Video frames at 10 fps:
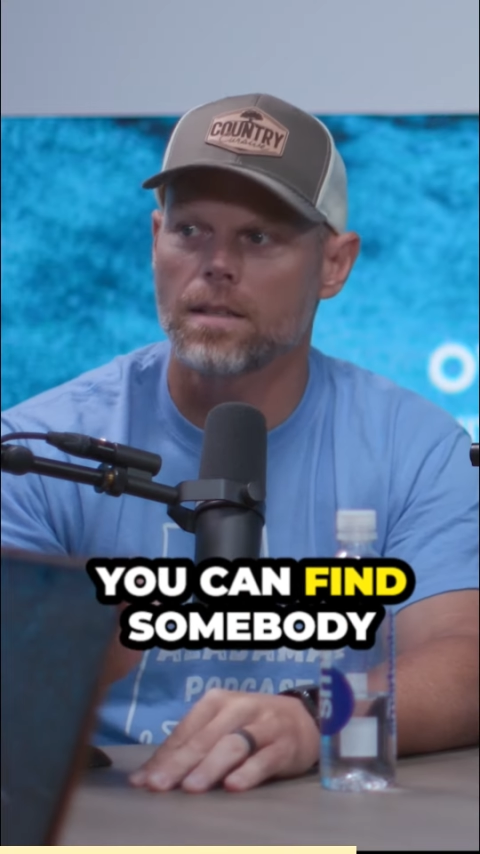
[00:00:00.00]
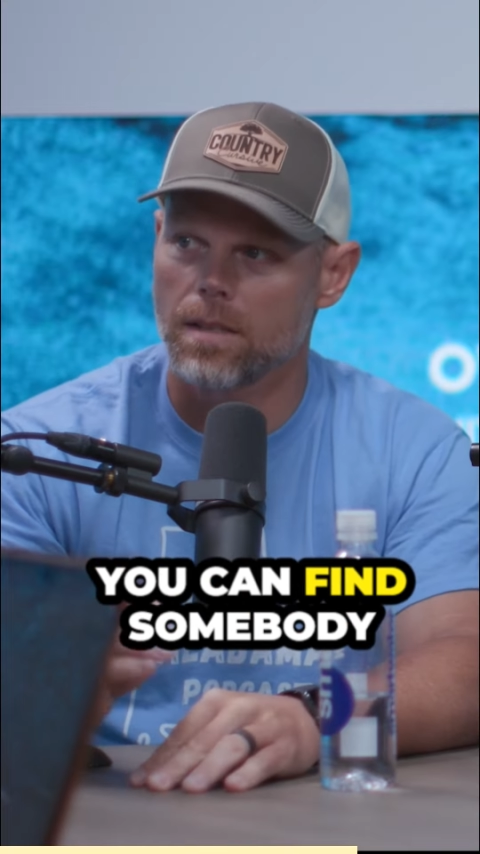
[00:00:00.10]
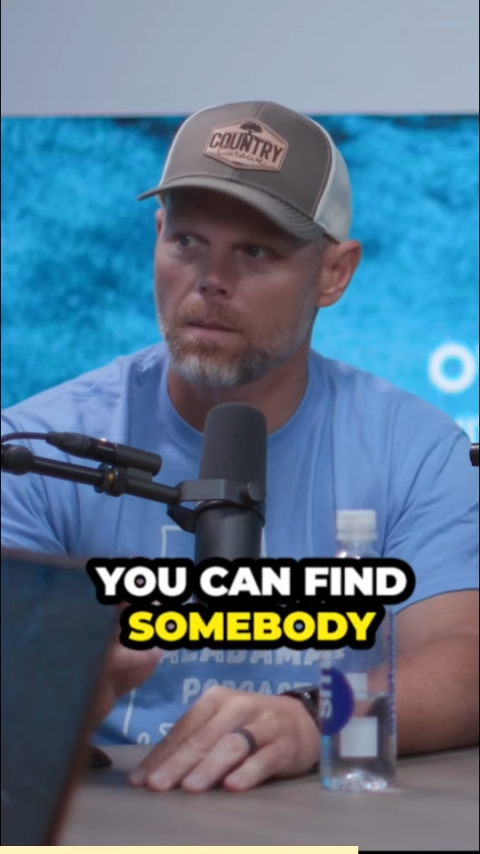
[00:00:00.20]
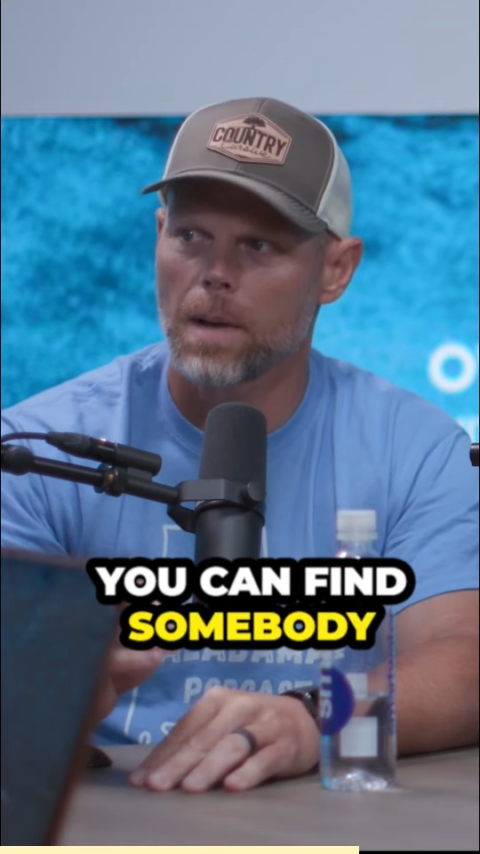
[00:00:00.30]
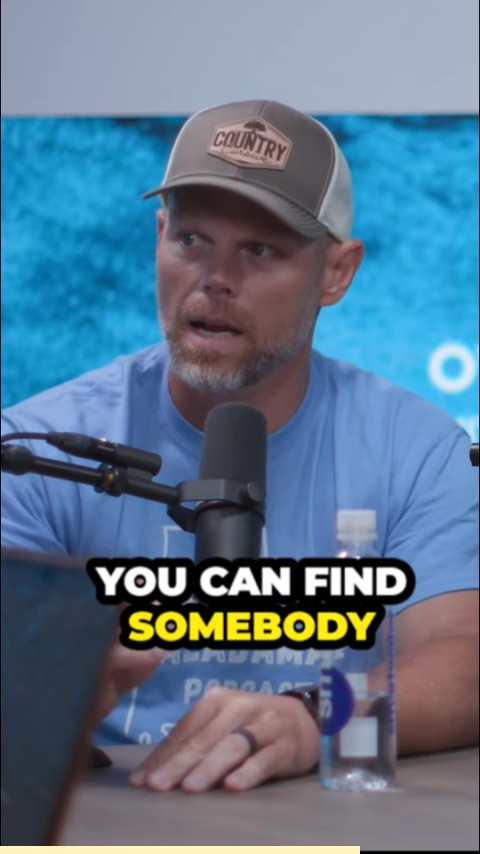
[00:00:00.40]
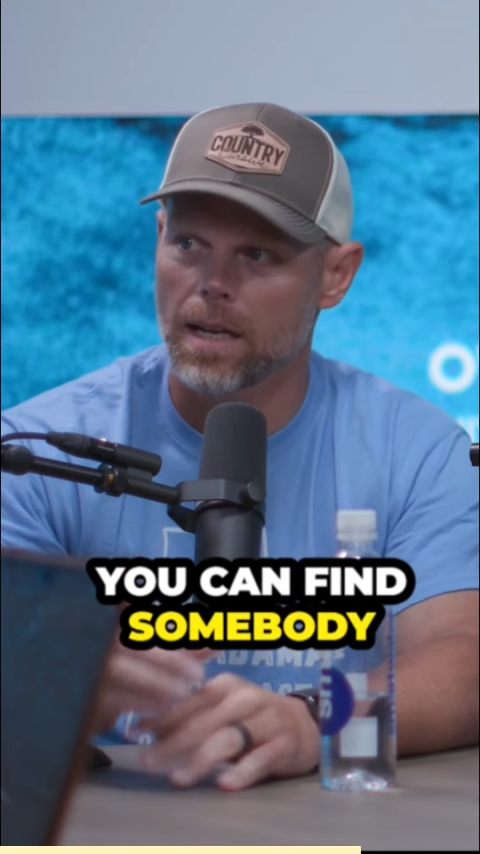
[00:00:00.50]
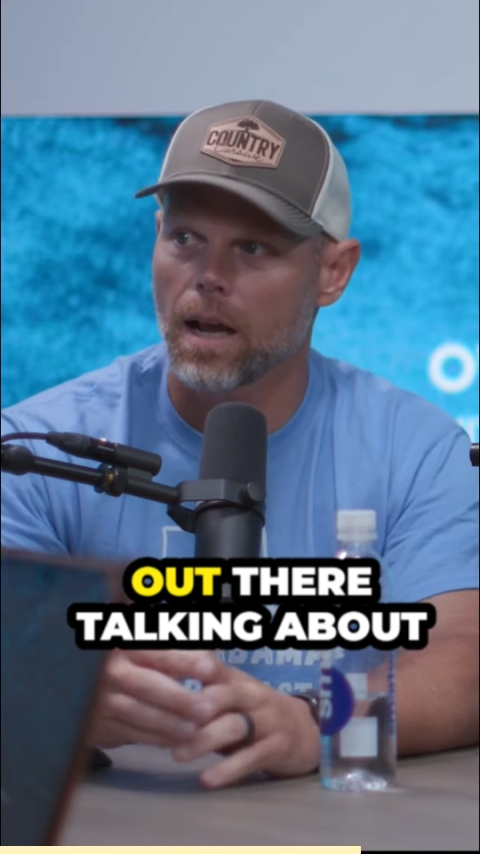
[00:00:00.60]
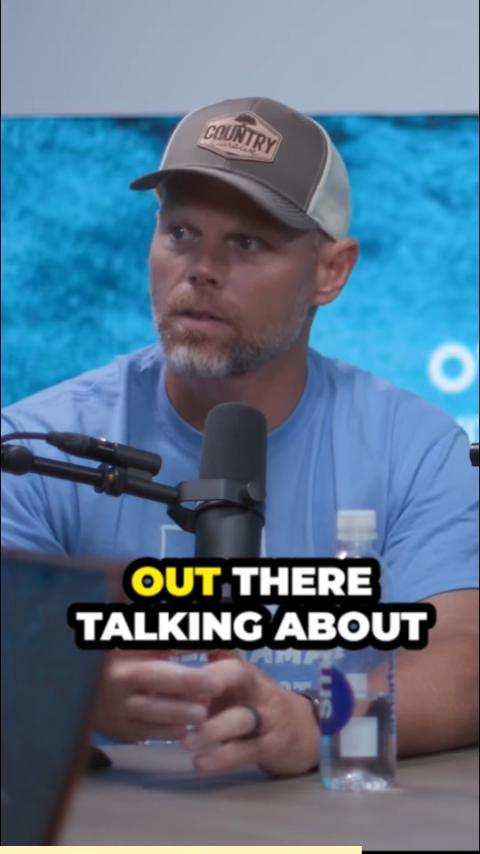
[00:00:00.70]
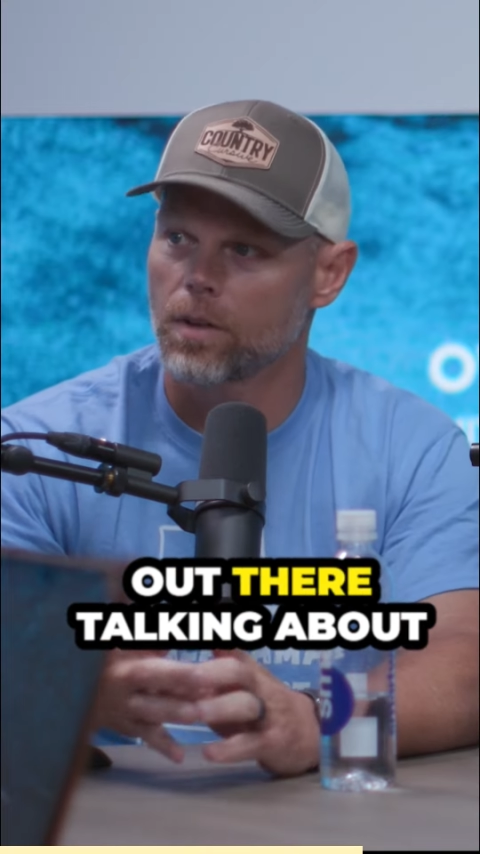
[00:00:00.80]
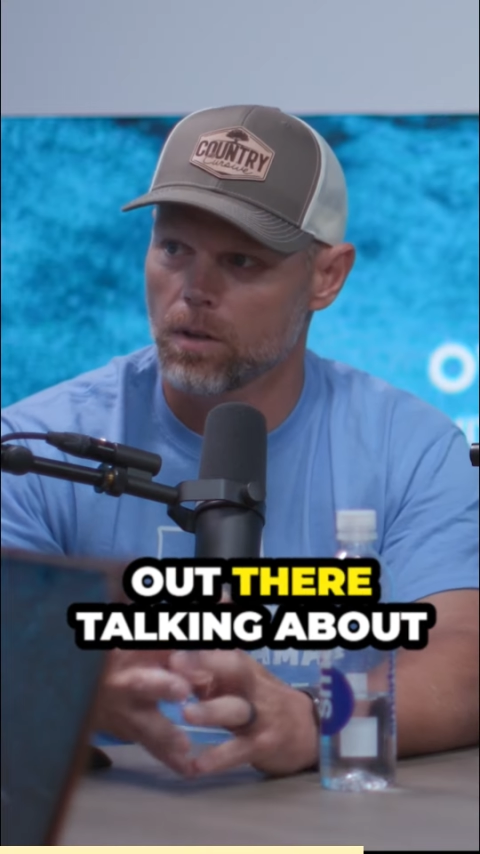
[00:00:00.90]
somebody
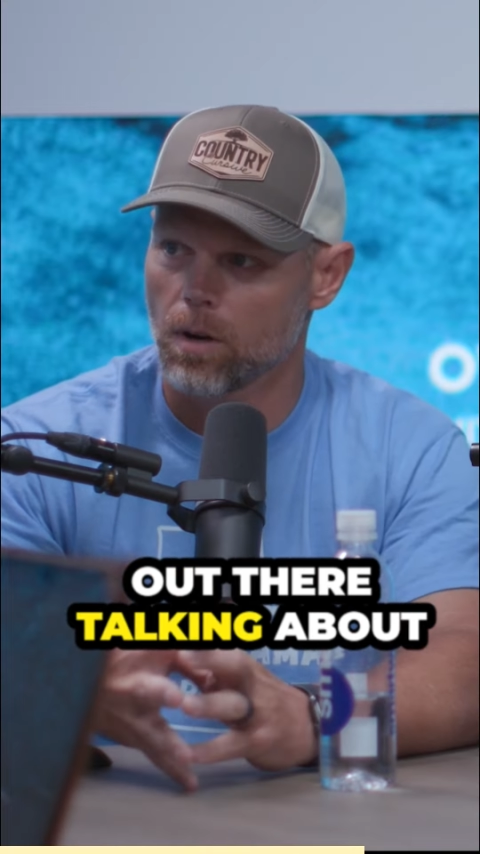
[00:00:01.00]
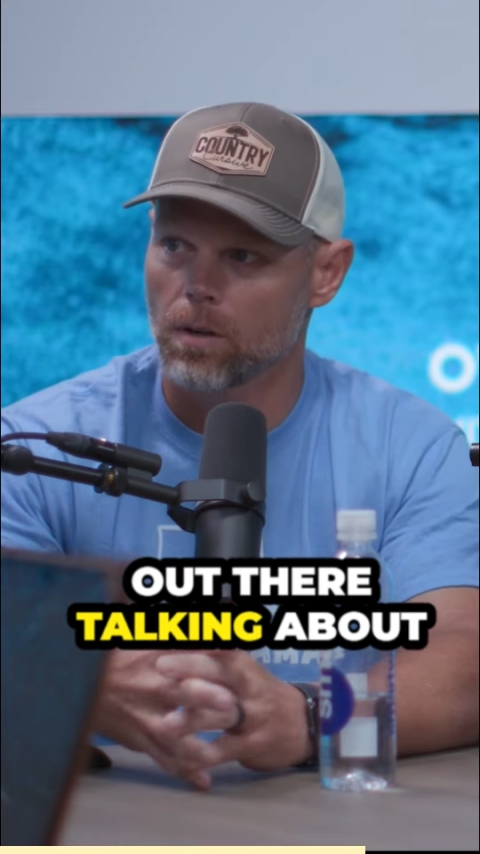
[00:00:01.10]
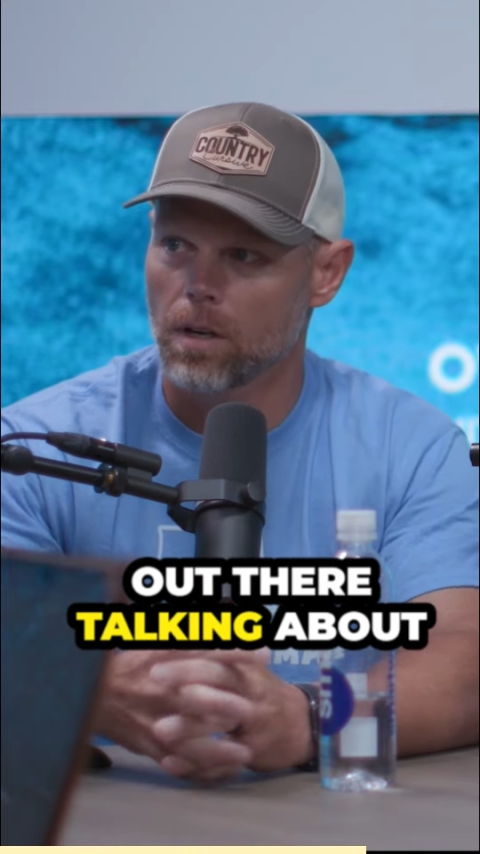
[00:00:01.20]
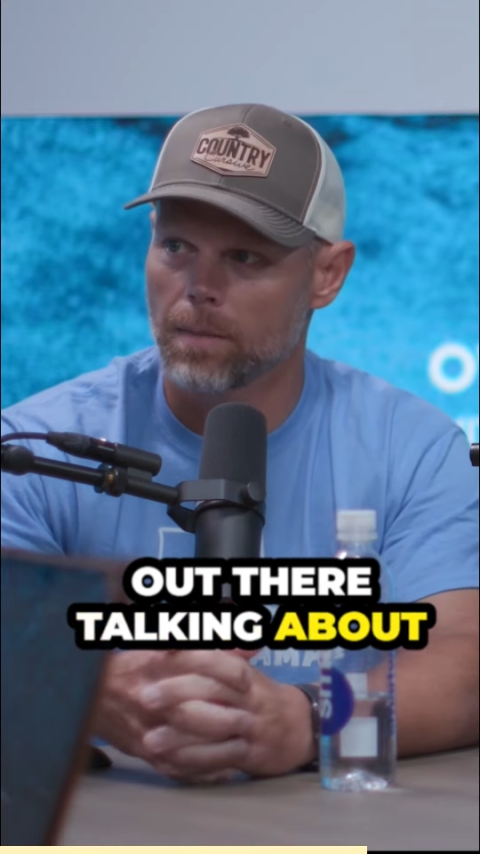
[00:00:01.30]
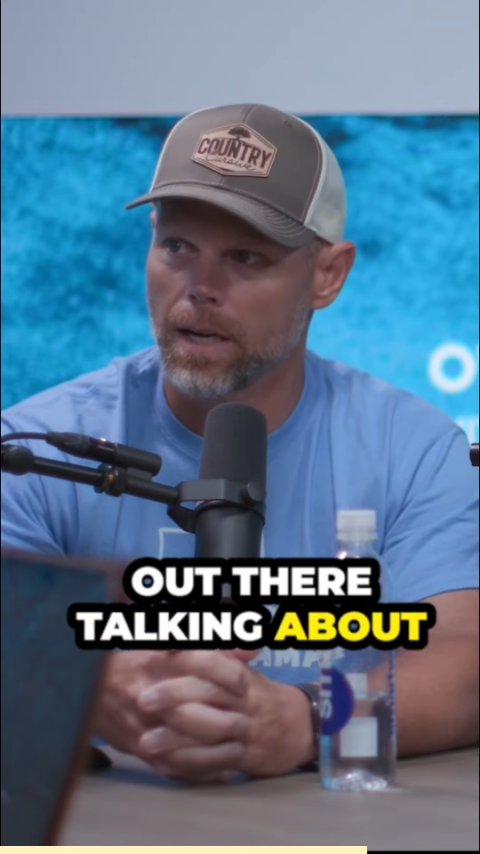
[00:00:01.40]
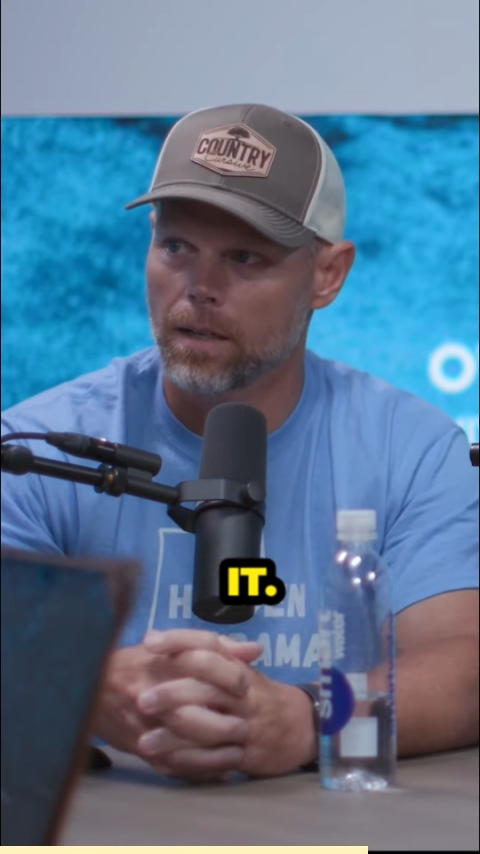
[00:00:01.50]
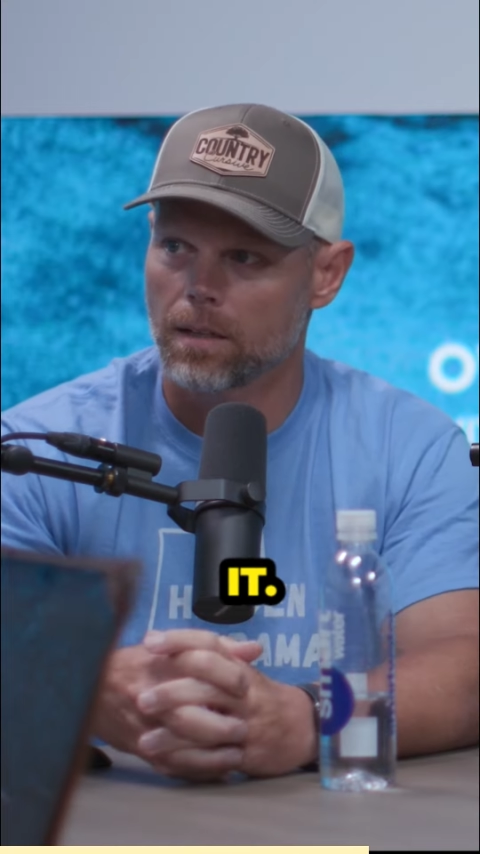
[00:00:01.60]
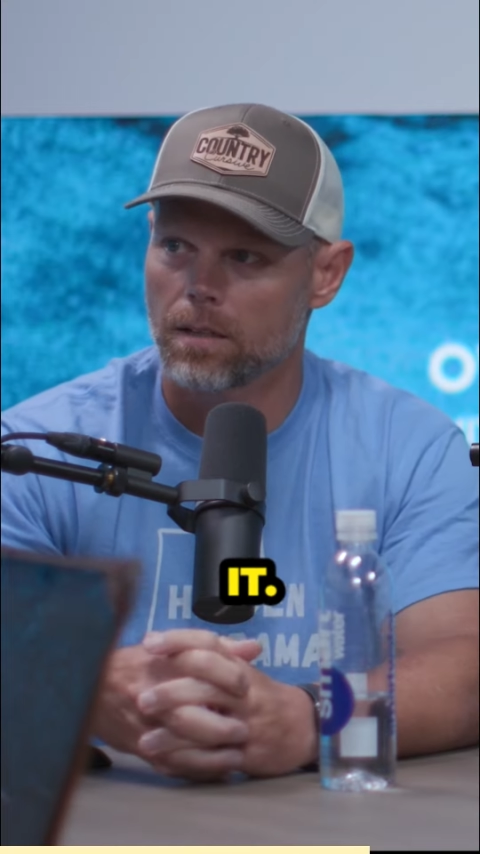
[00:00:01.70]
out there talking about it.